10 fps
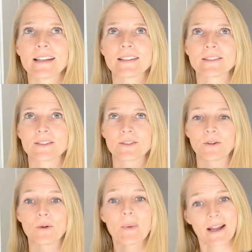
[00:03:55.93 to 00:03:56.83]
and
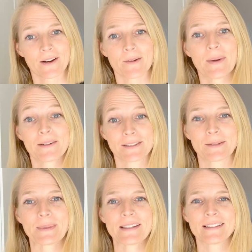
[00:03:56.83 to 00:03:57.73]
so paramount
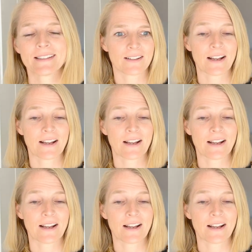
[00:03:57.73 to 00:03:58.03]
to me.